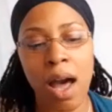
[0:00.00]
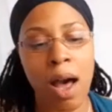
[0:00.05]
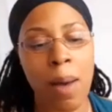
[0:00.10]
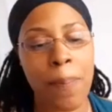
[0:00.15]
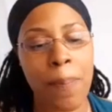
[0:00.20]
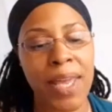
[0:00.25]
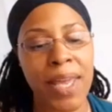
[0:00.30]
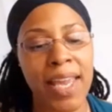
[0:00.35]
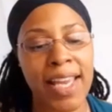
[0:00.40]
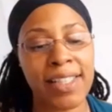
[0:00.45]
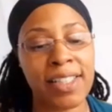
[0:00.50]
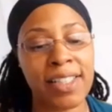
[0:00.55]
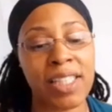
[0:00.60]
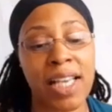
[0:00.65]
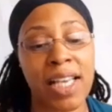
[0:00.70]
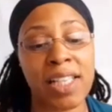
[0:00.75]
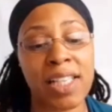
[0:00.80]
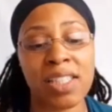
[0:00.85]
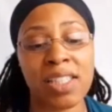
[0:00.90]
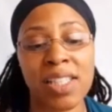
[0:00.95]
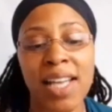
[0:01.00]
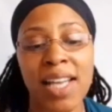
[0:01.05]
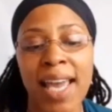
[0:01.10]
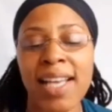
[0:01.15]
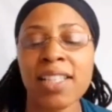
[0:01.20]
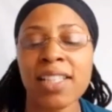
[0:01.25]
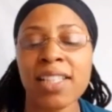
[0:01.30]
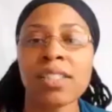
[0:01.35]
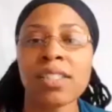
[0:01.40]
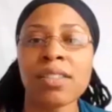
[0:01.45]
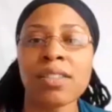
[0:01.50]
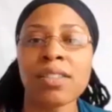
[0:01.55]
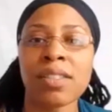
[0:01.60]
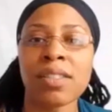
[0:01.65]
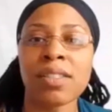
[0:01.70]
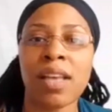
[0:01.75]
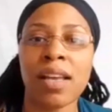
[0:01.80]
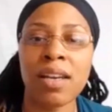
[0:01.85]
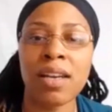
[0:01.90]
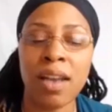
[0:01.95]
up in destinations
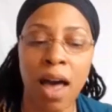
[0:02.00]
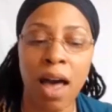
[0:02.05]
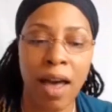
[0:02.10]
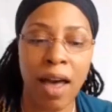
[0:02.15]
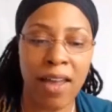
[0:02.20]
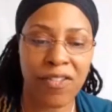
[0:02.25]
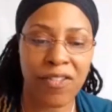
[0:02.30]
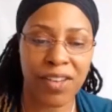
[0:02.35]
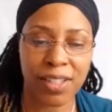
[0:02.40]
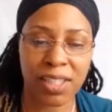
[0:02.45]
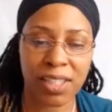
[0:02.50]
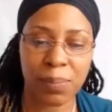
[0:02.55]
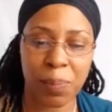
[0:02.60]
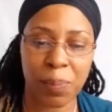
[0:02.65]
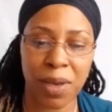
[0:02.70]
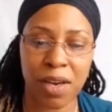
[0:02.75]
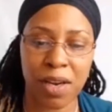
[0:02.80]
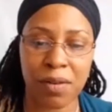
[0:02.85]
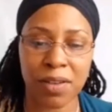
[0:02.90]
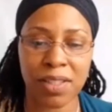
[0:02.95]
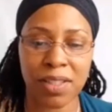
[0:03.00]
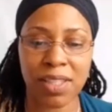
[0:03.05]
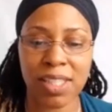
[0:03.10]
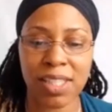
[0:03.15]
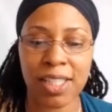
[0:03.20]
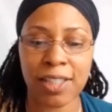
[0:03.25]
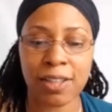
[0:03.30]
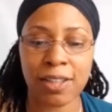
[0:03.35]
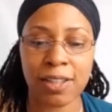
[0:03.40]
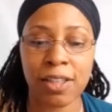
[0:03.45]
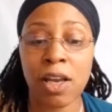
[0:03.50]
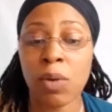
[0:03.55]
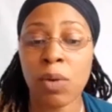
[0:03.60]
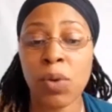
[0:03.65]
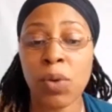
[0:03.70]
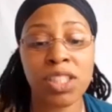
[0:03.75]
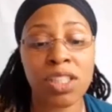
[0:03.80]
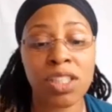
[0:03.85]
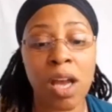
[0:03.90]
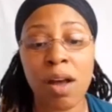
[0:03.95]
and life experiences
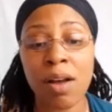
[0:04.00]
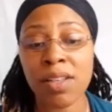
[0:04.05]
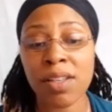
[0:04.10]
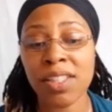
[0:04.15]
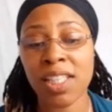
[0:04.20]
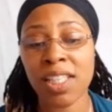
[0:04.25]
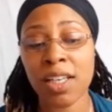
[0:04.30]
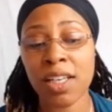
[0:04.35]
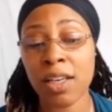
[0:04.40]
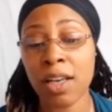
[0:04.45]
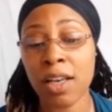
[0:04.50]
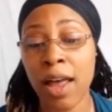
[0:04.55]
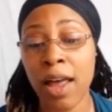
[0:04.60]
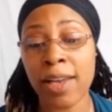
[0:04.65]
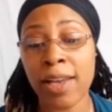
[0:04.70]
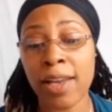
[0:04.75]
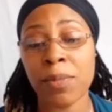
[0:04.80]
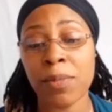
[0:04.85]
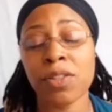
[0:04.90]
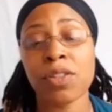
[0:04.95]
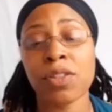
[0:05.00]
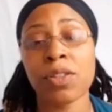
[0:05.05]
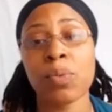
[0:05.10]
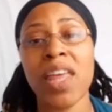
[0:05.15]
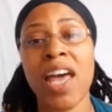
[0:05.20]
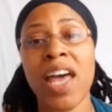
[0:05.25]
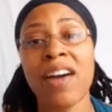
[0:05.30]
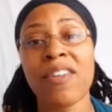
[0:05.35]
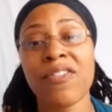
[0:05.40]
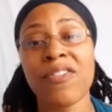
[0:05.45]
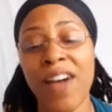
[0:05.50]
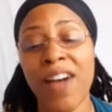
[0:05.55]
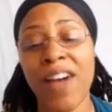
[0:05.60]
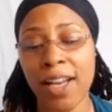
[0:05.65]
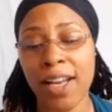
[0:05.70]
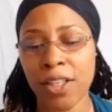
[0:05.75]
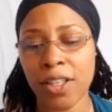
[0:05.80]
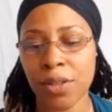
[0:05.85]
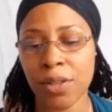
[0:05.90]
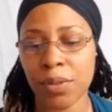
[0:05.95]
which aren't in alignment with our
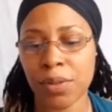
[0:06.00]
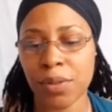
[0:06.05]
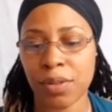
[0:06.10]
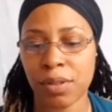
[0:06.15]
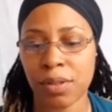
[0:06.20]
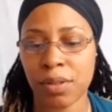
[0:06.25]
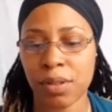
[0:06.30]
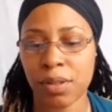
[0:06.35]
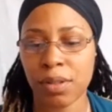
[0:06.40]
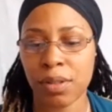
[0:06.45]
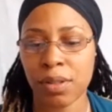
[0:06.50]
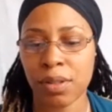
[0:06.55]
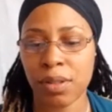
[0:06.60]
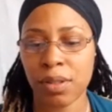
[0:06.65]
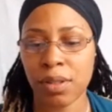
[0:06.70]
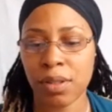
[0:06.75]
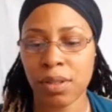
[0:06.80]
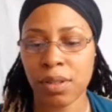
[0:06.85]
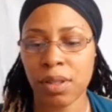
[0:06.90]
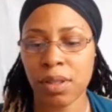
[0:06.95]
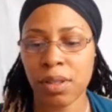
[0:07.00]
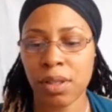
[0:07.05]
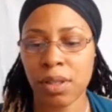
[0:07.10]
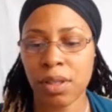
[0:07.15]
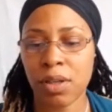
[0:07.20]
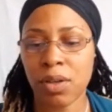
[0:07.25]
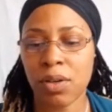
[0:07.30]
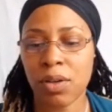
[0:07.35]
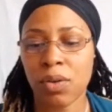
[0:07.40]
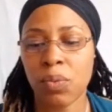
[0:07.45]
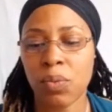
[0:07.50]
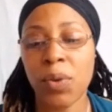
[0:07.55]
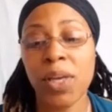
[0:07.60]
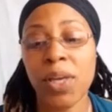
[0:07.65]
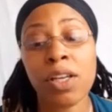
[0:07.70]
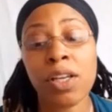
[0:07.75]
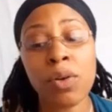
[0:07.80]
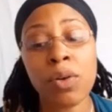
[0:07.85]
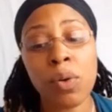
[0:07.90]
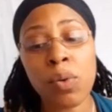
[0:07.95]
values. We
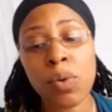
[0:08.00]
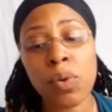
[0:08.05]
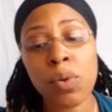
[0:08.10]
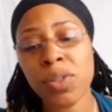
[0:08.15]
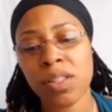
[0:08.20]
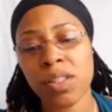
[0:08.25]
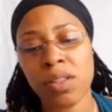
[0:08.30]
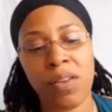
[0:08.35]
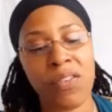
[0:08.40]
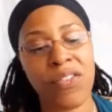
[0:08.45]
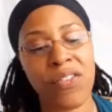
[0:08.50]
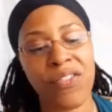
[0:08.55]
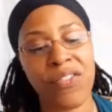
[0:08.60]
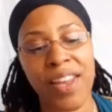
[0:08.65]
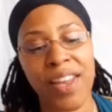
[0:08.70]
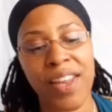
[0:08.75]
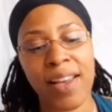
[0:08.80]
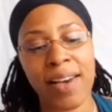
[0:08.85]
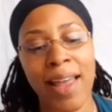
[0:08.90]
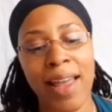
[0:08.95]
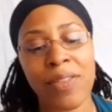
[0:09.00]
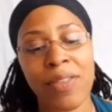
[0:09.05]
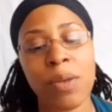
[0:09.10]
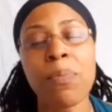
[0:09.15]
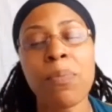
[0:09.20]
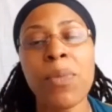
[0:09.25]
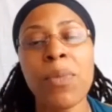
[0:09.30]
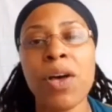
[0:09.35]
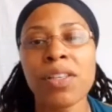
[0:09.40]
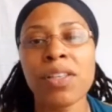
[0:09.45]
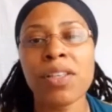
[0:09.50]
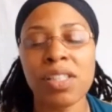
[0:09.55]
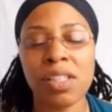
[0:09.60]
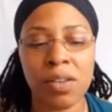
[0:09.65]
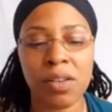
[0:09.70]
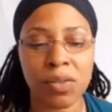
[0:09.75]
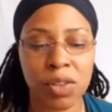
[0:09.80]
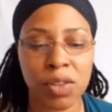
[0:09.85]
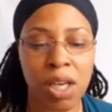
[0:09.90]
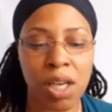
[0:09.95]
can also feel at the mercy
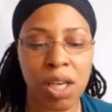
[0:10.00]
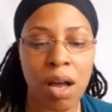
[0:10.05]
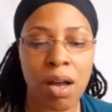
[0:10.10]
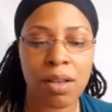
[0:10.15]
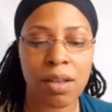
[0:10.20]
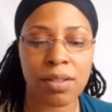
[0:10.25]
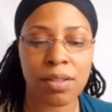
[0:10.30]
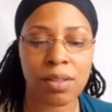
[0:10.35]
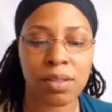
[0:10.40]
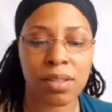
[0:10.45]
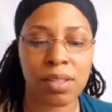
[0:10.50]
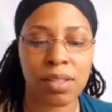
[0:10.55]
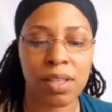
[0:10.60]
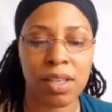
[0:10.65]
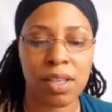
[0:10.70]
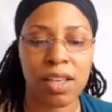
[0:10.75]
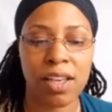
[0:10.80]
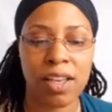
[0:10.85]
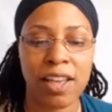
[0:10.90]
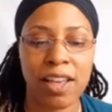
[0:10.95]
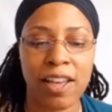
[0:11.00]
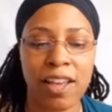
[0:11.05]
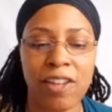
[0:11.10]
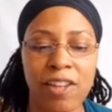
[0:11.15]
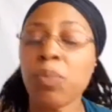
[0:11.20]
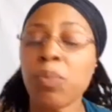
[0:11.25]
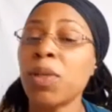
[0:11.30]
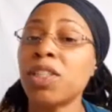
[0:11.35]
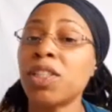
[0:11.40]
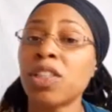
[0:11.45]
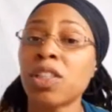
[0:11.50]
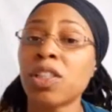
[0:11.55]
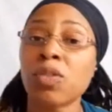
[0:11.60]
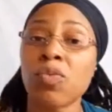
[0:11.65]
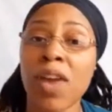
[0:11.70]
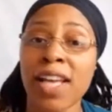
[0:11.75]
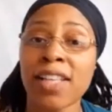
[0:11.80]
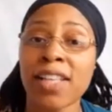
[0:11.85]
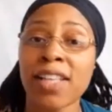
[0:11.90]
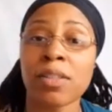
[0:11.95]
of chance if we just
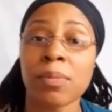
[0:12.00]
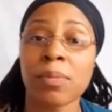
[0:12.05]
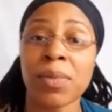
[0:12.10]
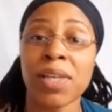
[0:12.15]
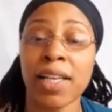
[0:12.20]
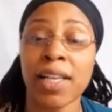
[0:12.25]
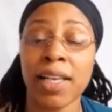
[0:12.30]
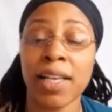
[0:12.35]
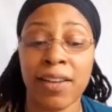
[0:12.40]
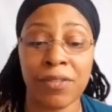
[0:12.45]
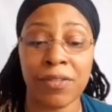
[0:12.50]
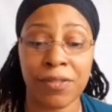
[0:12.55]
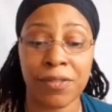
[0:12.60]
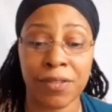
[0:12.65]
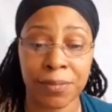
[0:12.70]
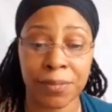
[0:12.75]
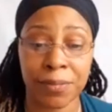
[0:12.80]
randomly live.